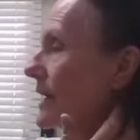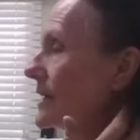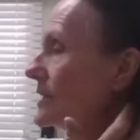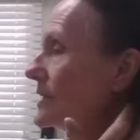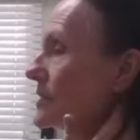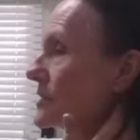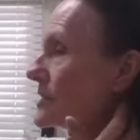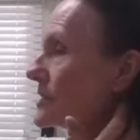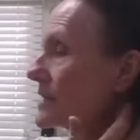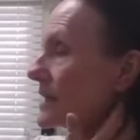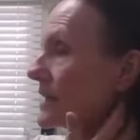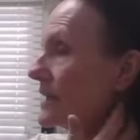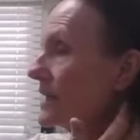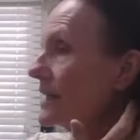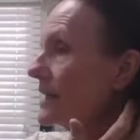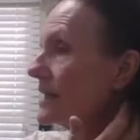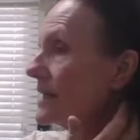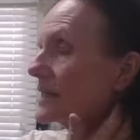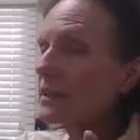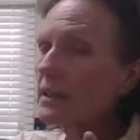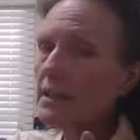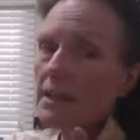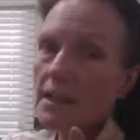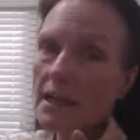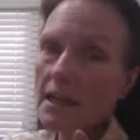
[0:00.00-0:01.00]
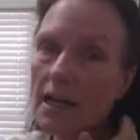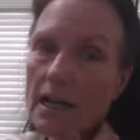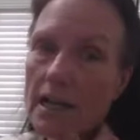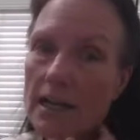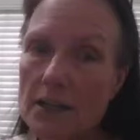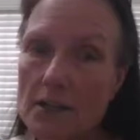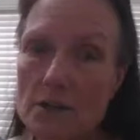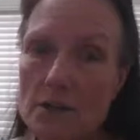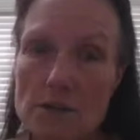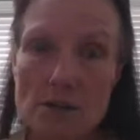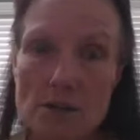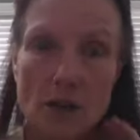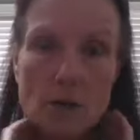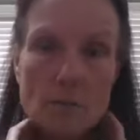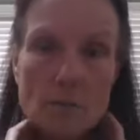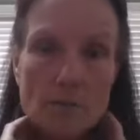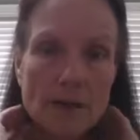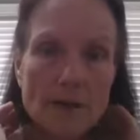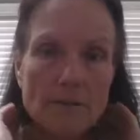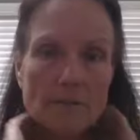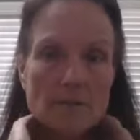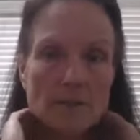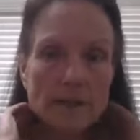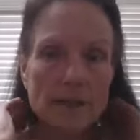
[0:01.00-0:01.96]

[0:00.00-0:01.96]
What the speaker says: I use all my